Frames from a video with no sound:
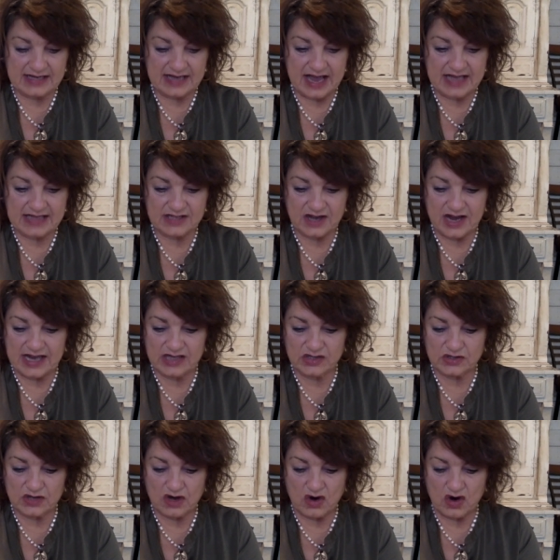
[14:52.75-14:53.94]
guides, our
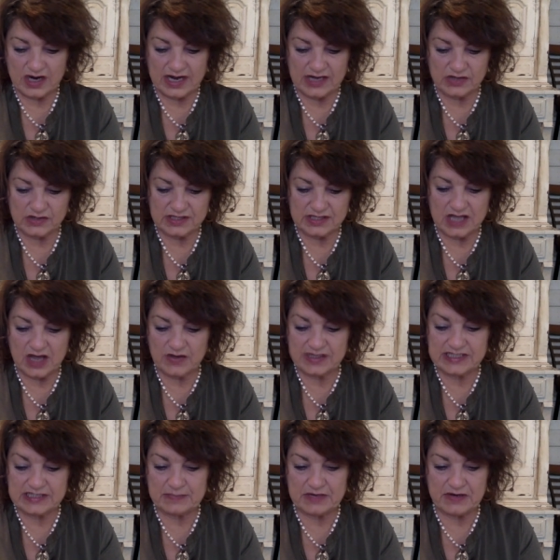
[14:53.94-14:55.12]
angels, our archangels, and the Holy
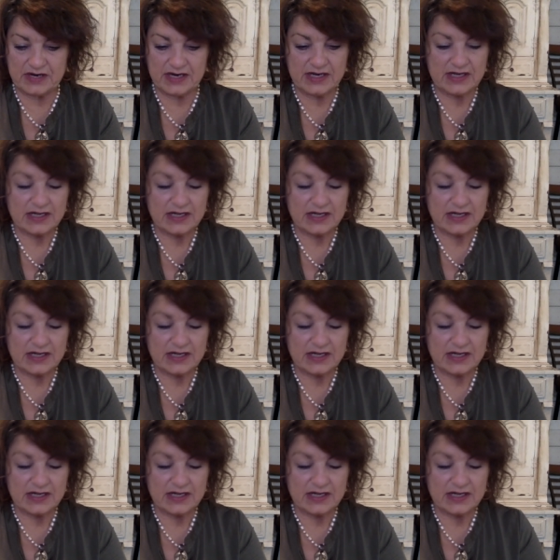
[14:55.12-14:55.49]
Spirit.